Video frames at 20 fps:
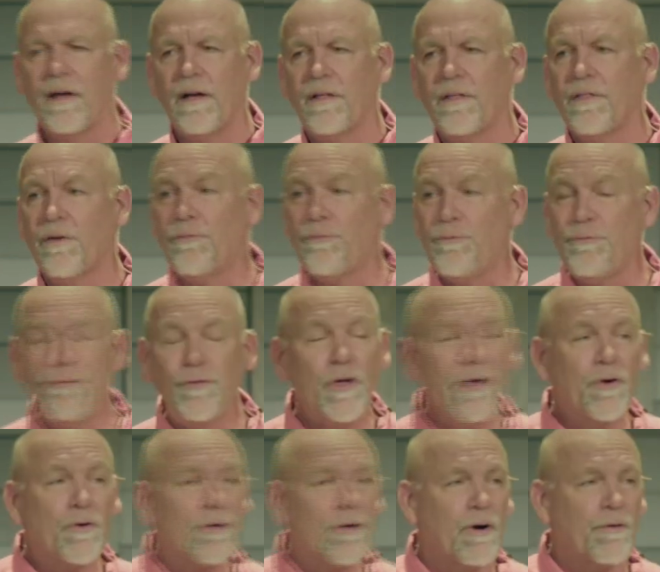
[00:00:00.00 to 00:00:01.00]
The
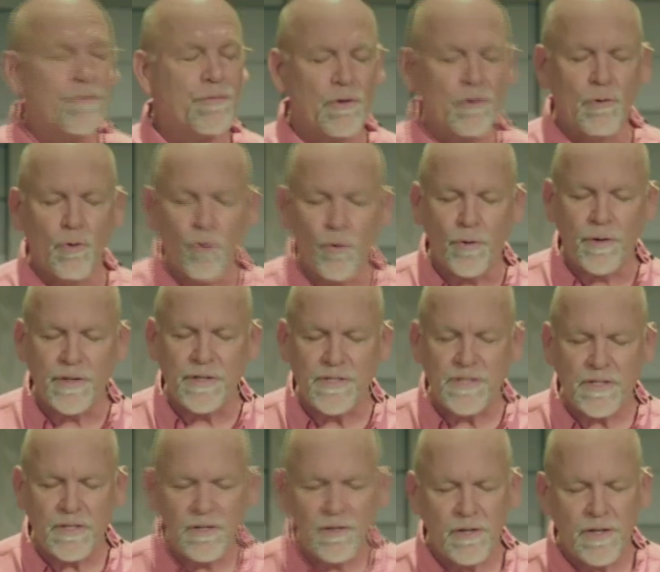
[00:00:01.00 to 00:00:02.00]
fear of the Lord is
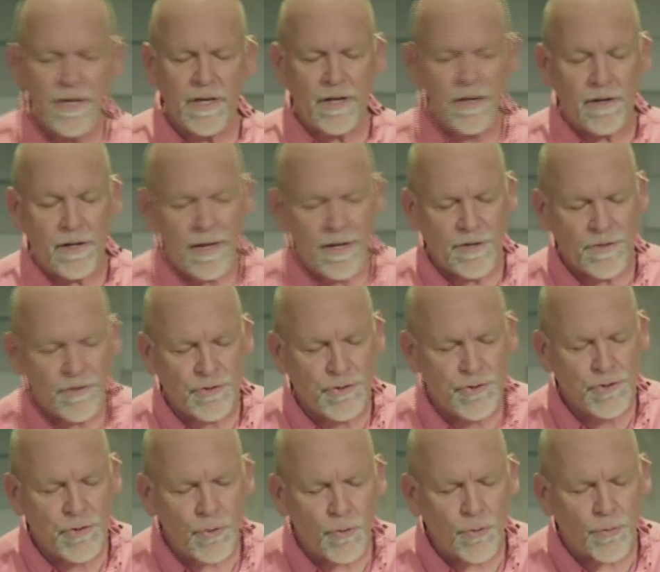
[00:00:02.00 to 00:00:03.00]
clean,
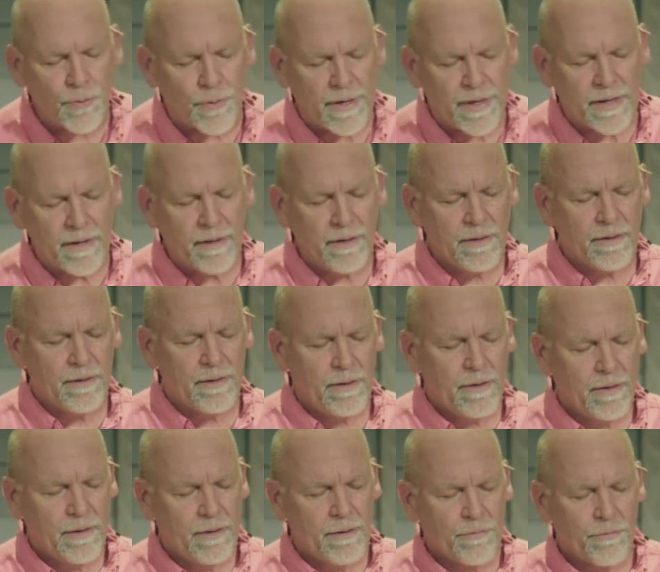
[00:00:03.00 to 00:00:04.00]
enduring
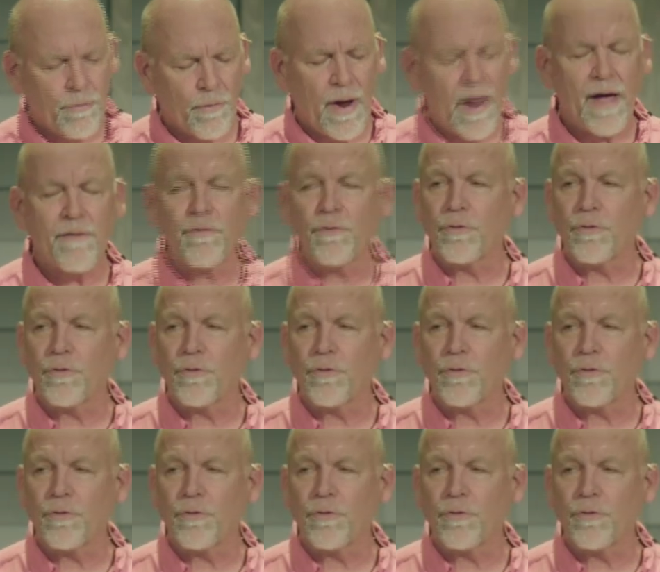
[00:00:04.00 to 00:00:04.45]
forever.